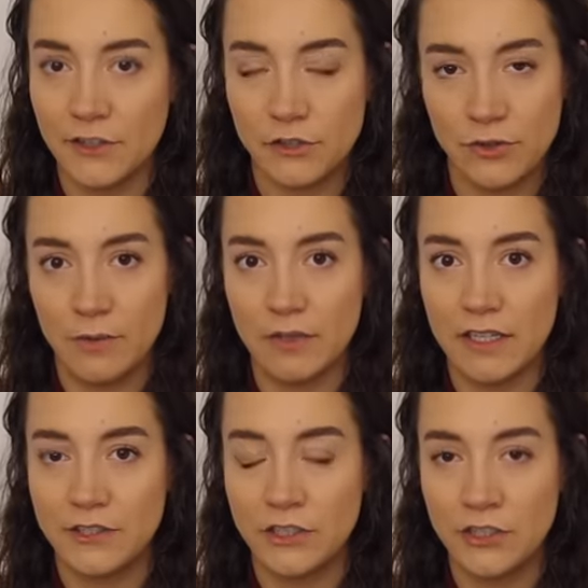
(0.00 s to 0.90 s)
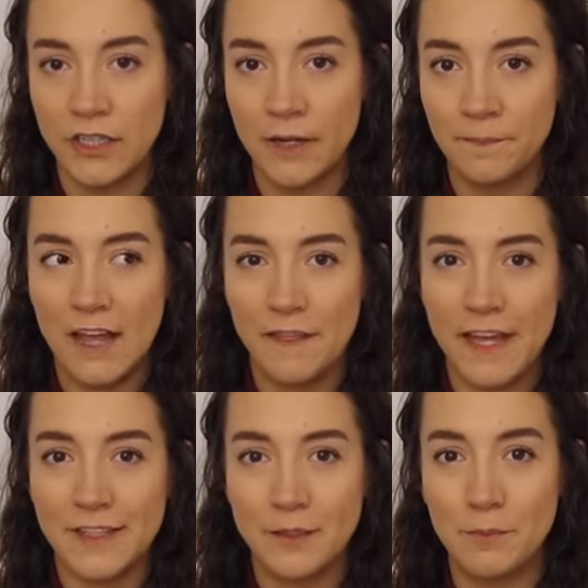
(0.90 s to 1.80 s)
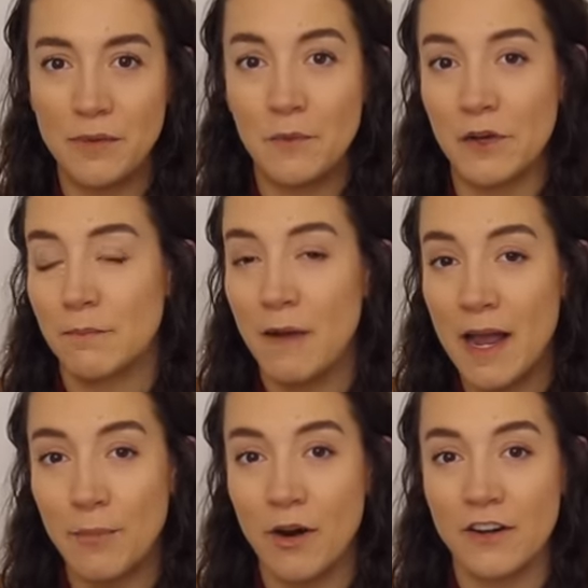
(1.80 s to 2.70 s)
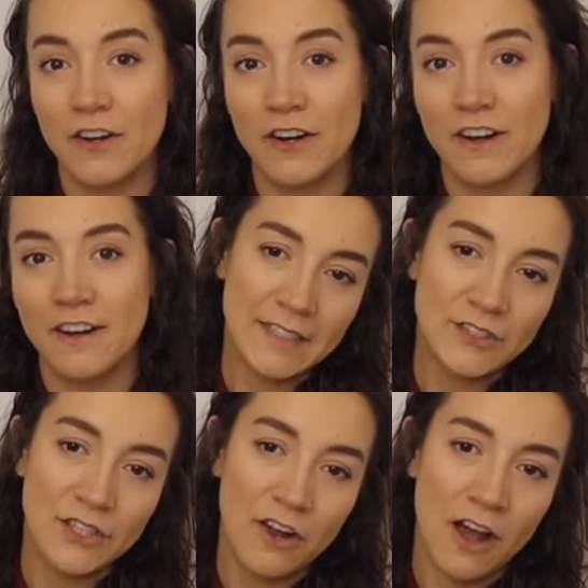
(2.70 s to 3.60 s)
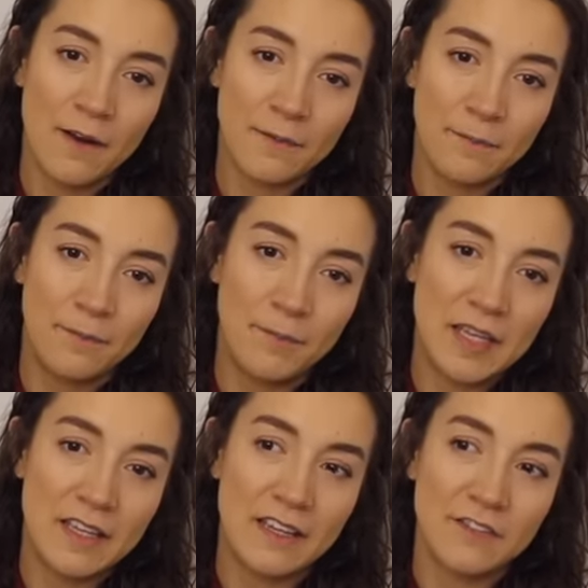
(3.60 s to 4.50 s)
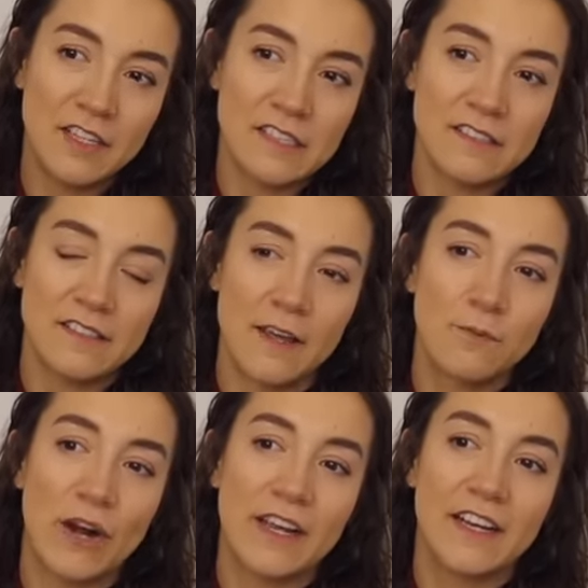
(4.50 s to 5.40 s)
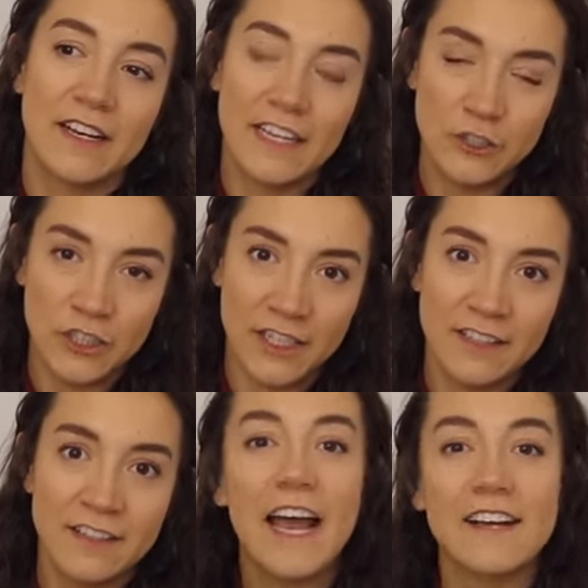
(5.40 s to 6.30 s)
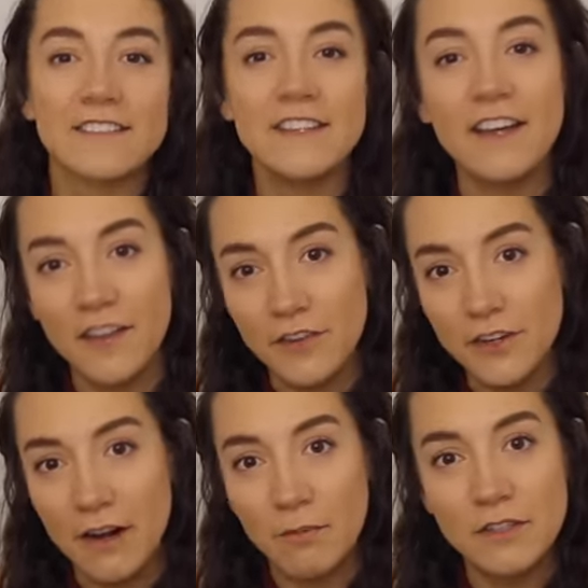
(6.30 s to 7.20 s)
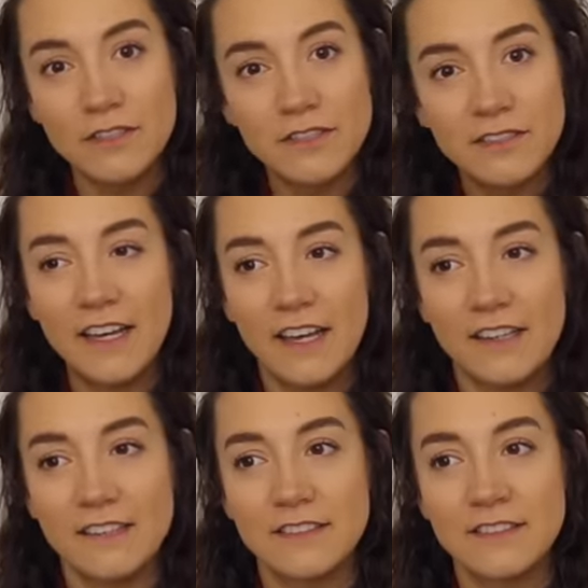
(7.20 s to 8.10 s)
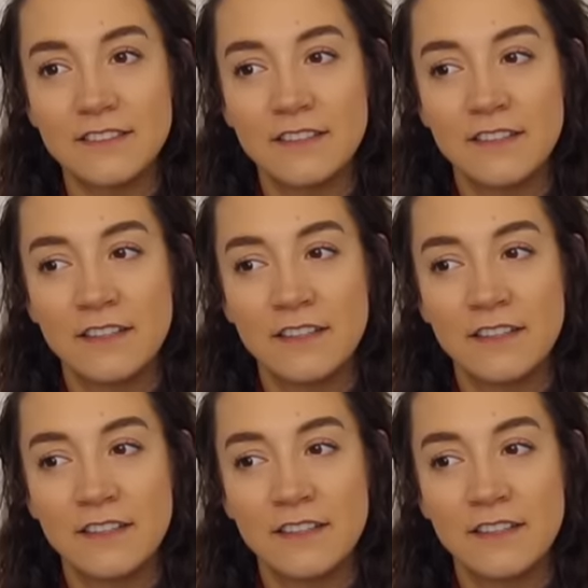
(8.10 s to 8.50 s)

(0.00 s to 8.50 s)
a straight relationship, and then to be with my partner and to not be given the same recognition as the other couples is